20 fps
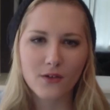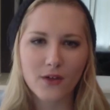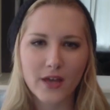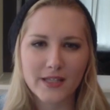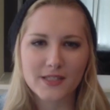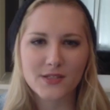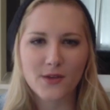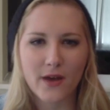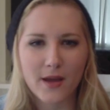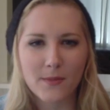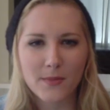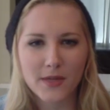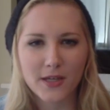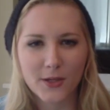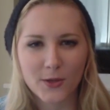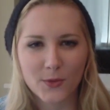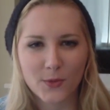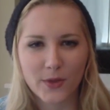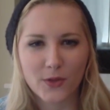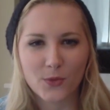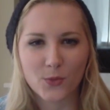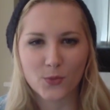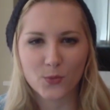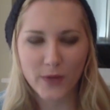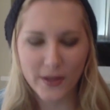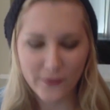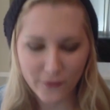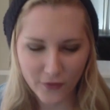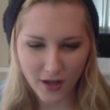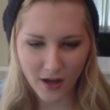Okay, so I'm here with
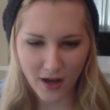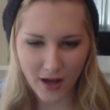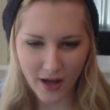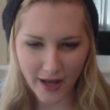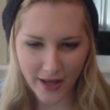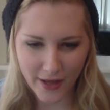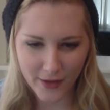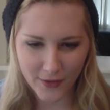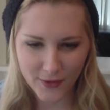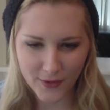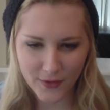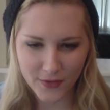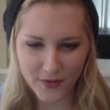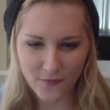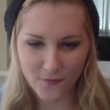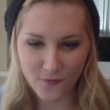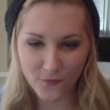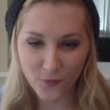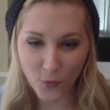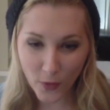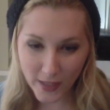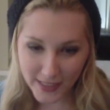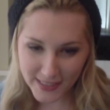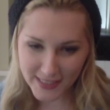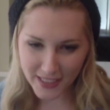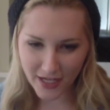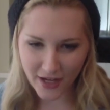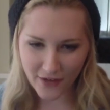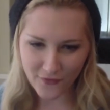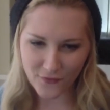Rev Kyle, the
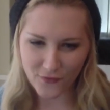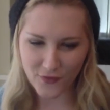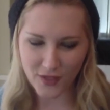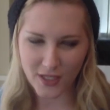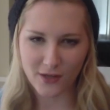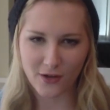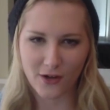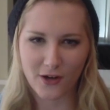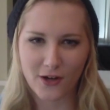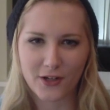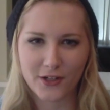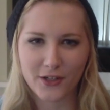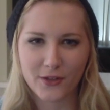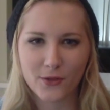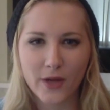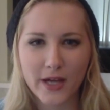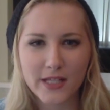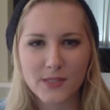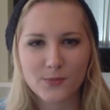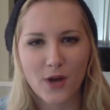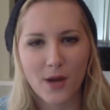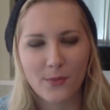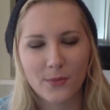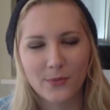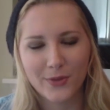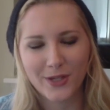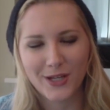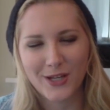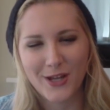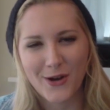voice of VR. You guys
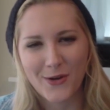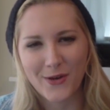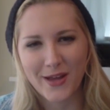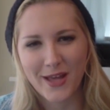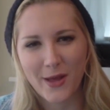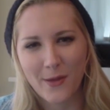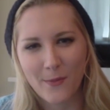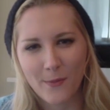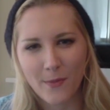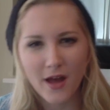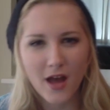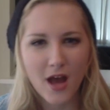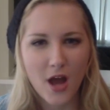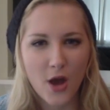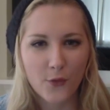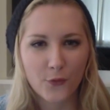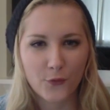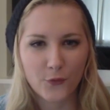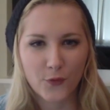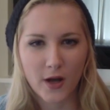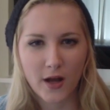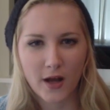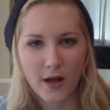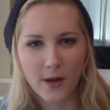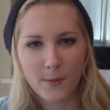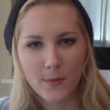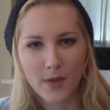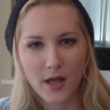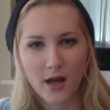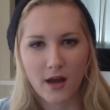probably know him
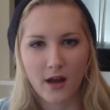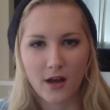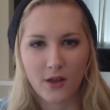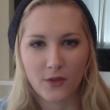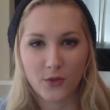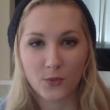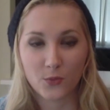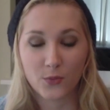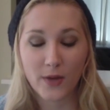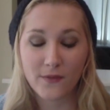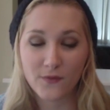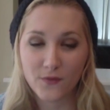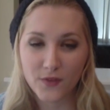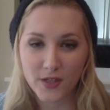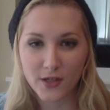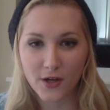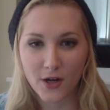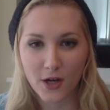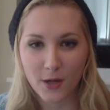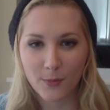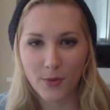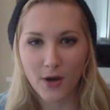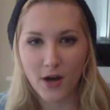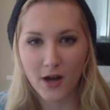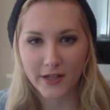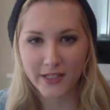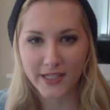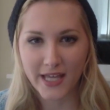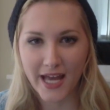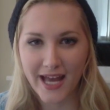from the Rev VR
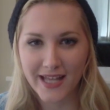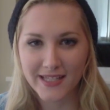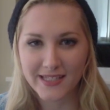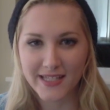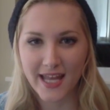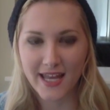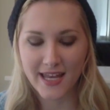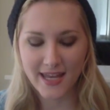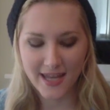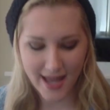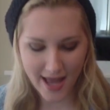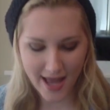podcast, and